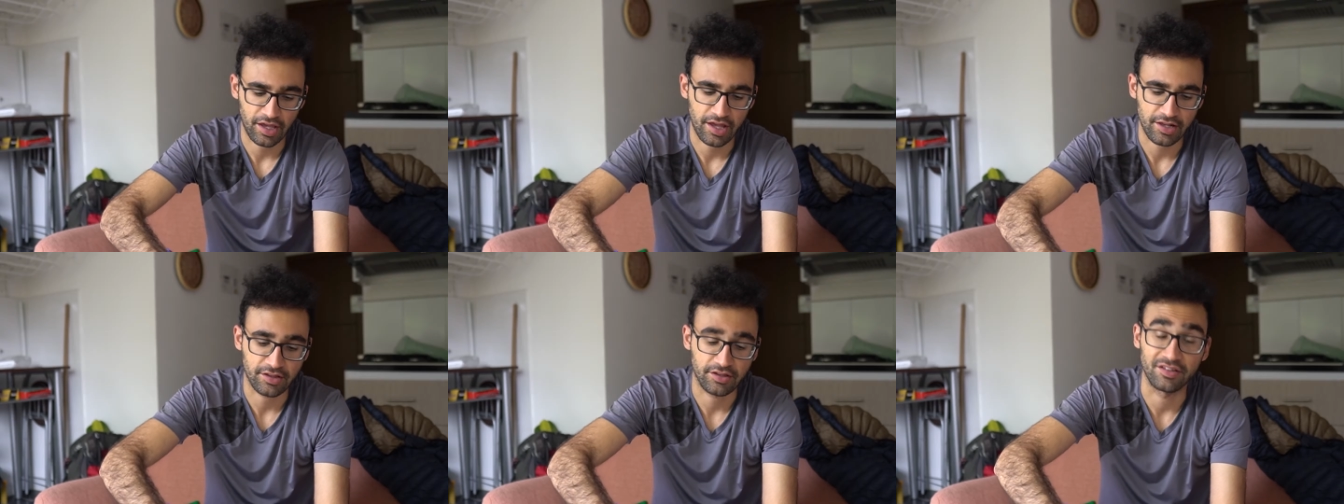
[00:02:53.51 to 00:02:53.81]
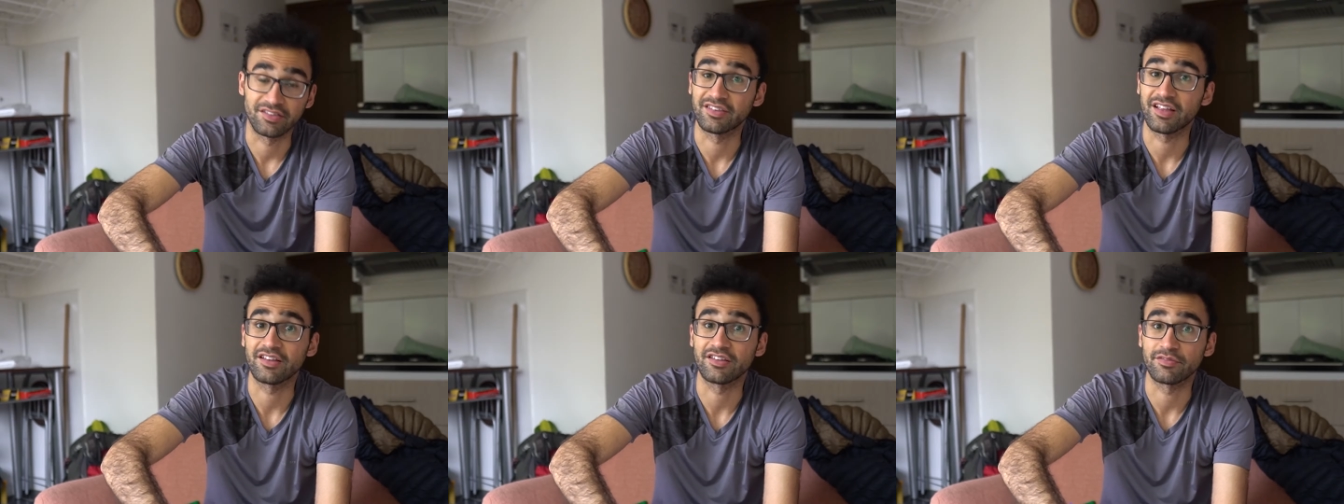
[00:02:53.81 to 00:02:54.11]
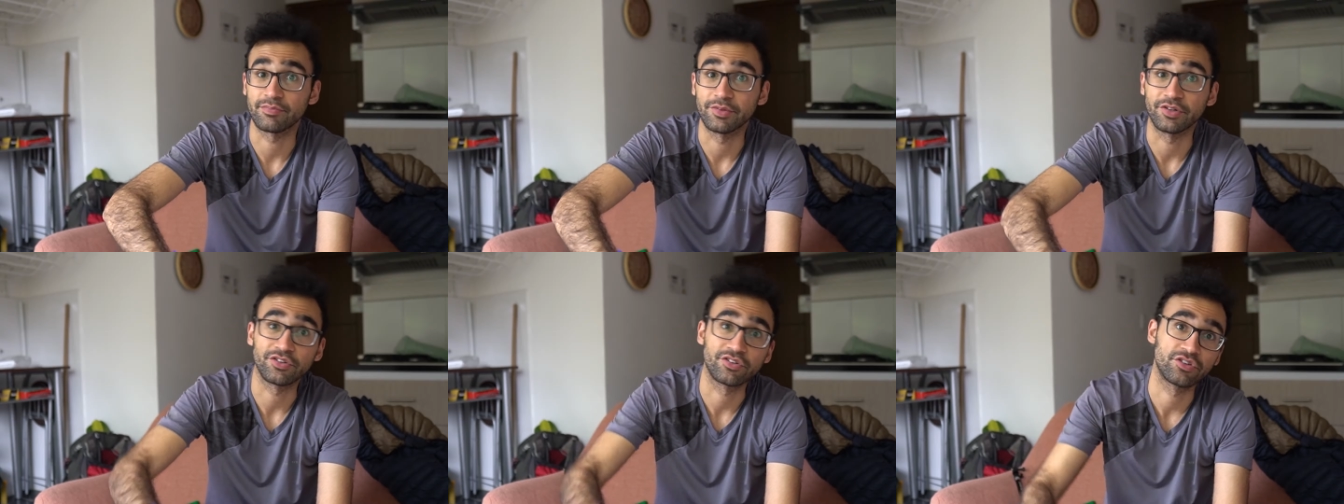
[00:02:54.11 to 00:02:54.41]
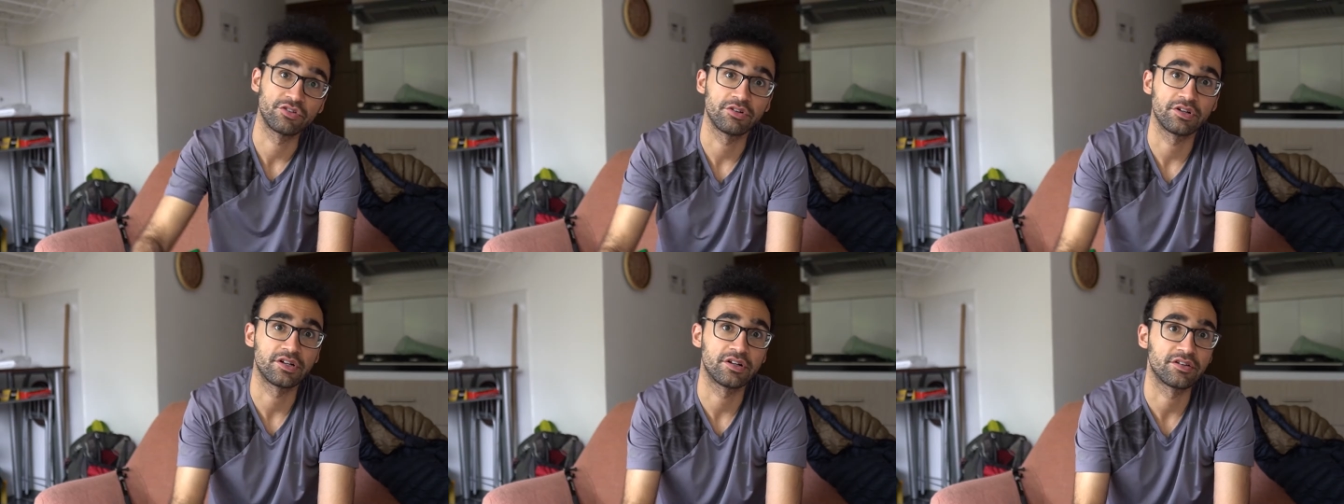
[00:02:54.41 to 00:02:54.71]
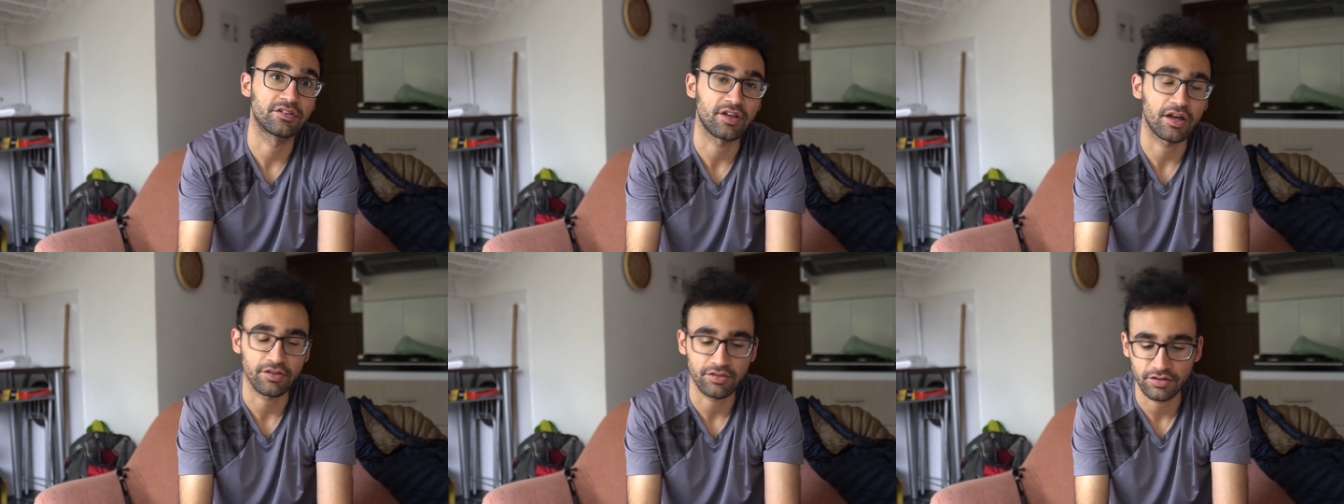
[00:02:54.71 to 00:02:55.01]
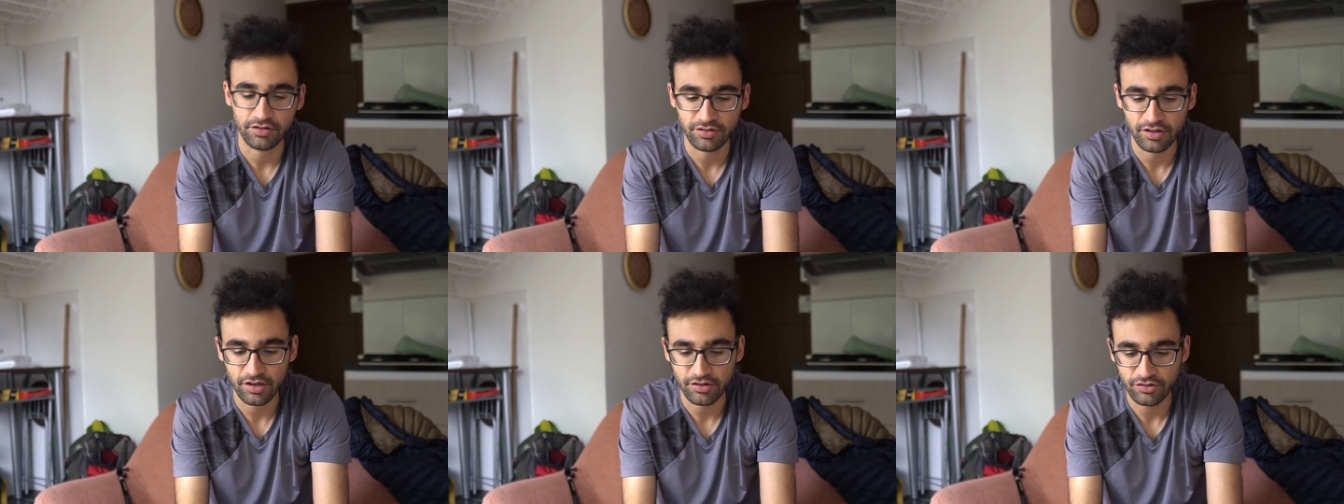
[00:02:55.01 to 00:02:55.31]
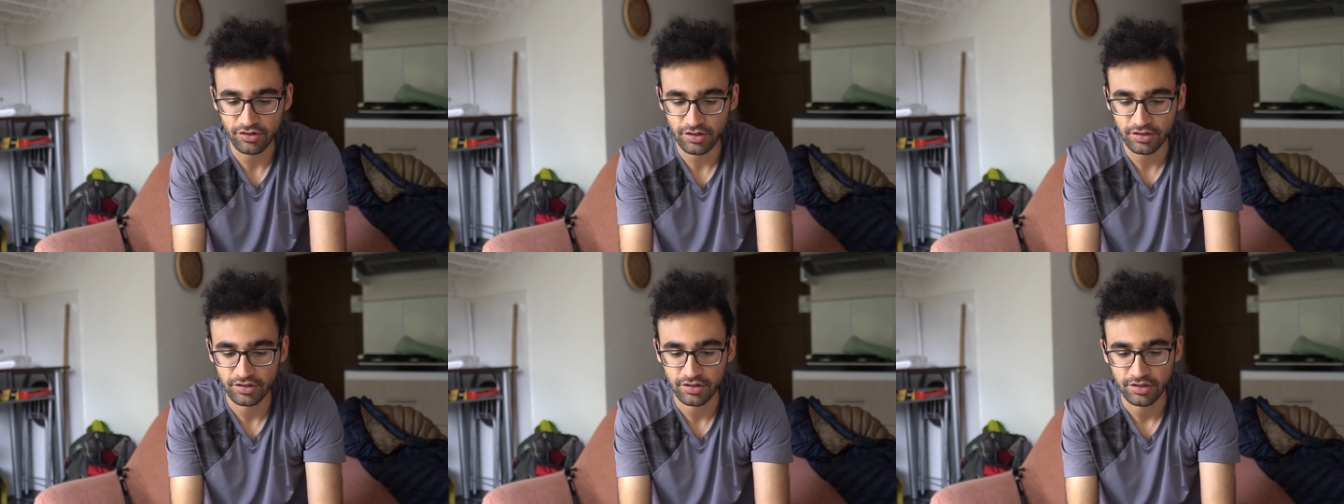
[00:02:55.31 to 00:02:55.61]
add condensed milk to it in Southeast
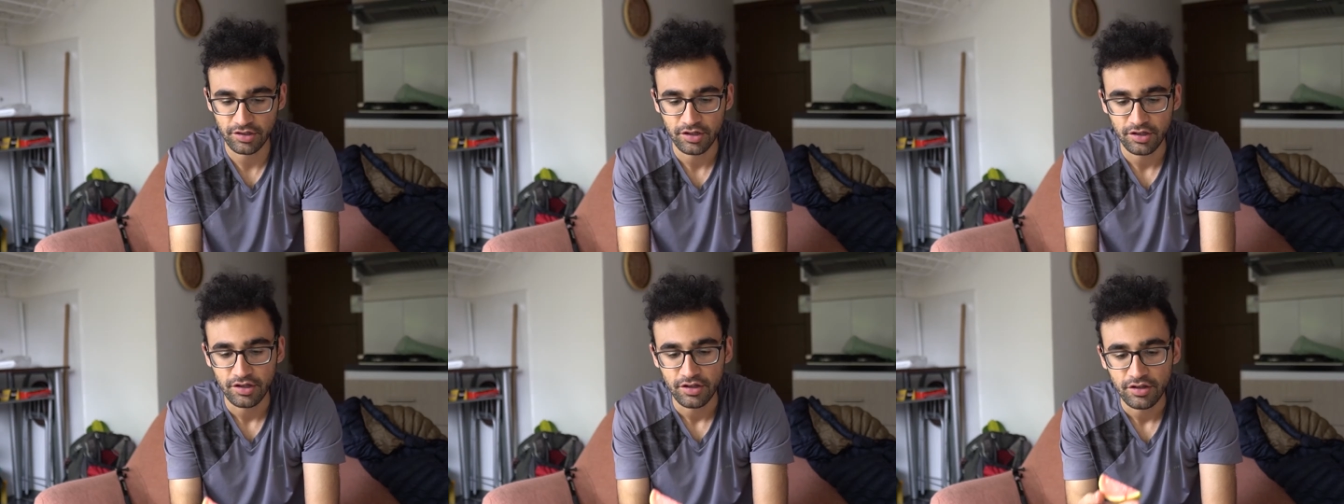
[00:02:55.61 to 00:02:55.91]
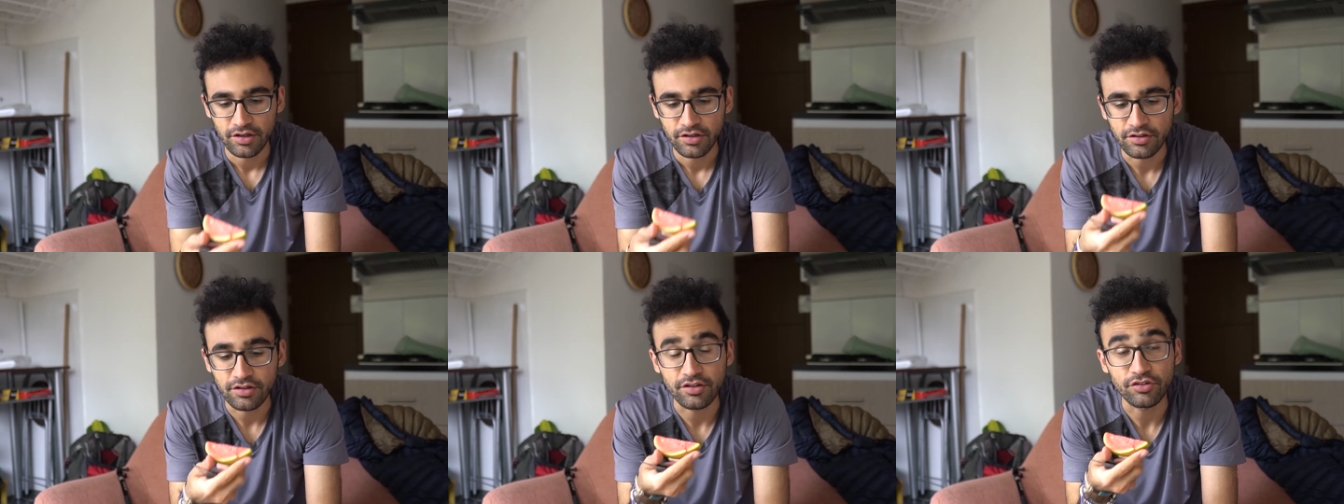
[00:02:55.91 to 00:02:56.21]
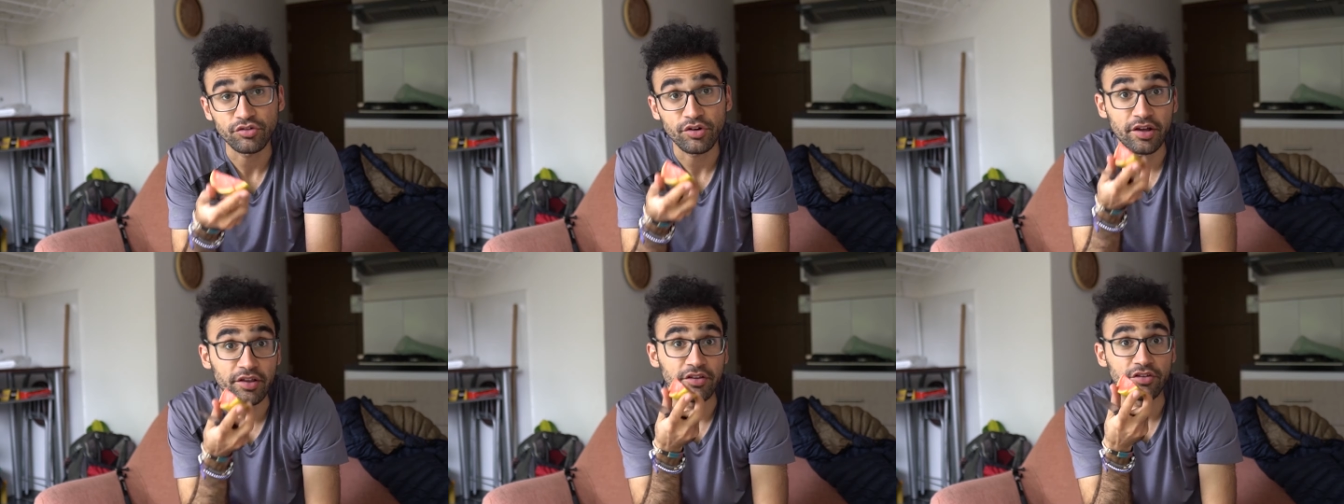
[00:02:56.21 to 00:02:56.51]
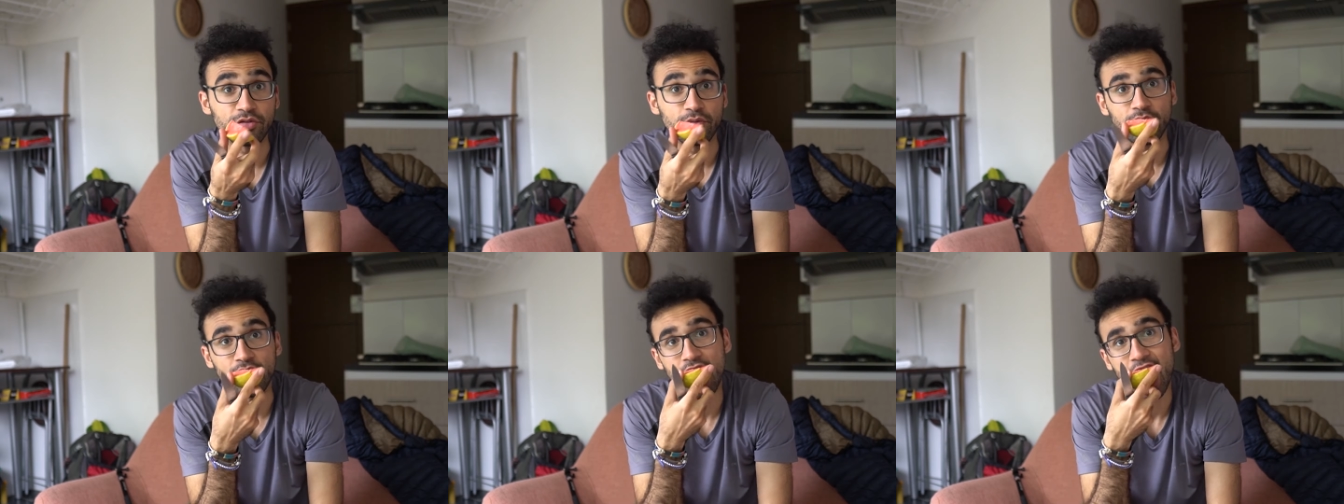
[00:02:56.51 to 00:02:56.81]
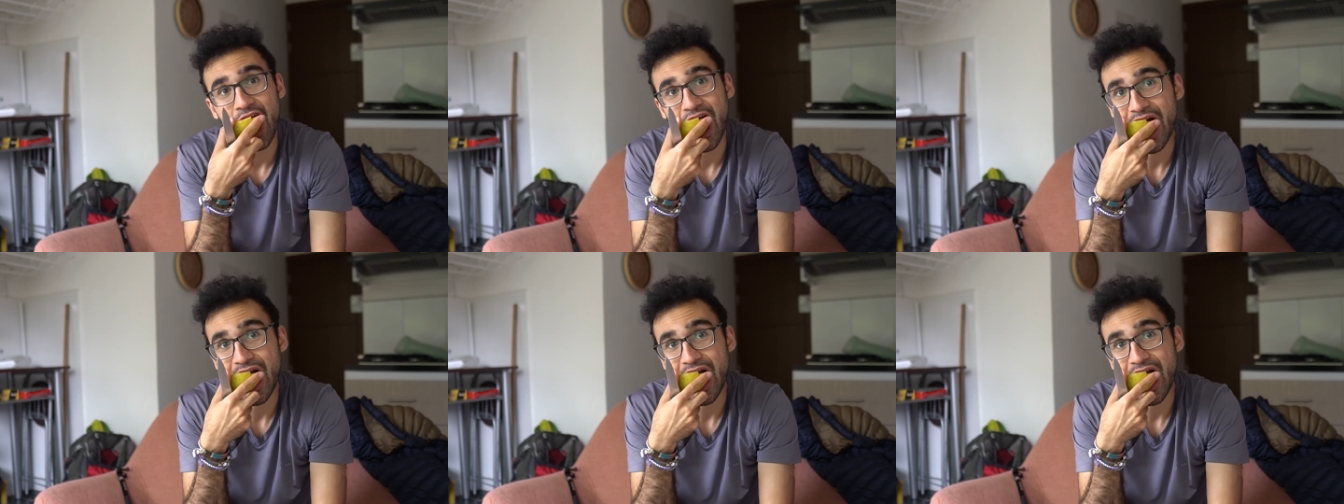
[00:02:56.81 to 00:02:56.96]
Asia. Let's try this one.